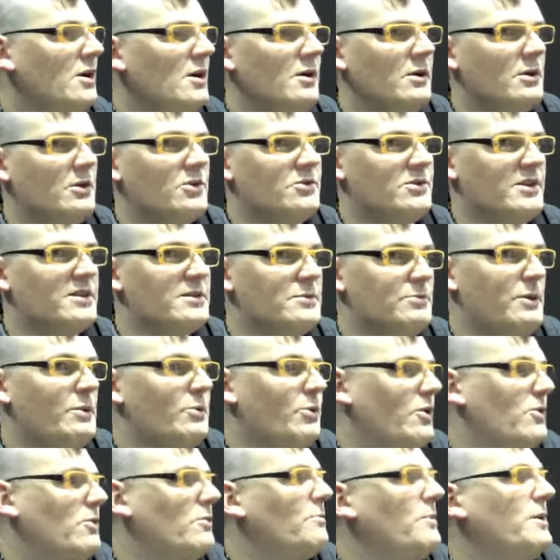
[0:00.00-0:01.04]
because that's been
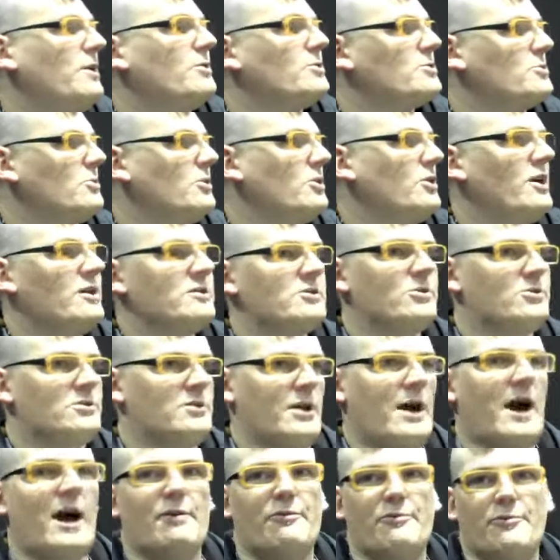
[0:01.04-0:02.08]
one of the biggest requests, because
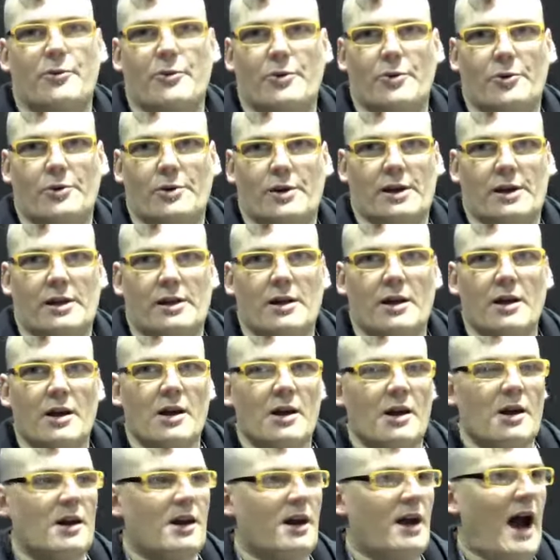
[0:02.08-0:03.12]
it's iPhone only.
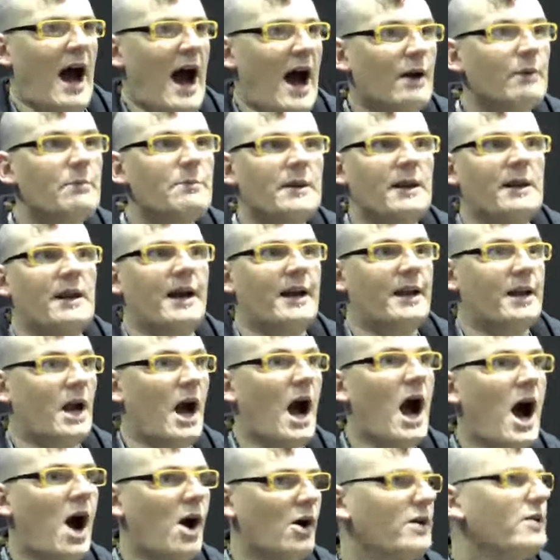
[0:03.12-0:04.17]
I'd be like,
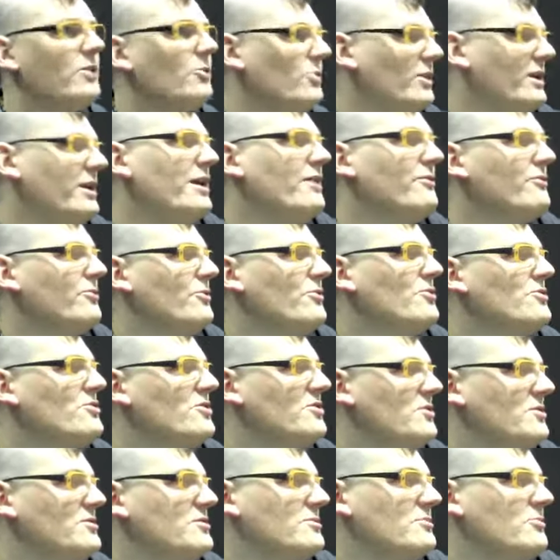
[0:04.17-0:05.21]
how can we leverage
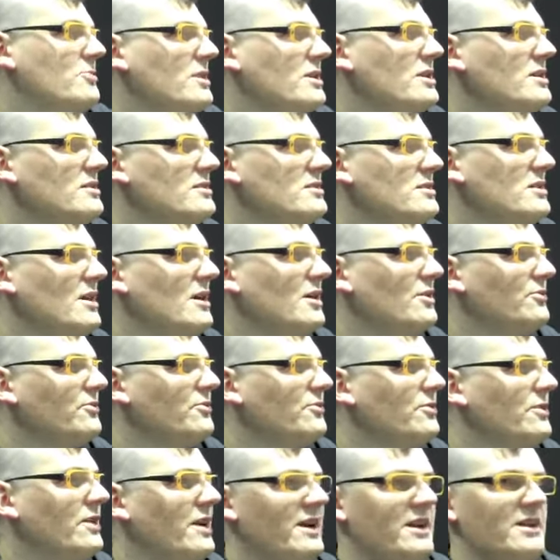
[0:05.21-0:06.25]
this 3D stuff
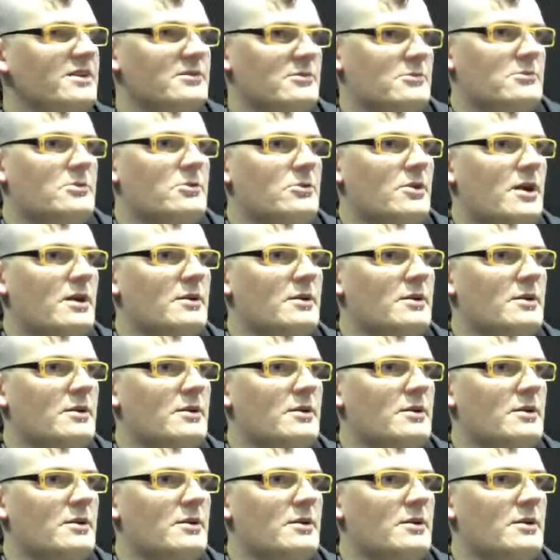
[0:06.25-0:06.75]
in Instagram?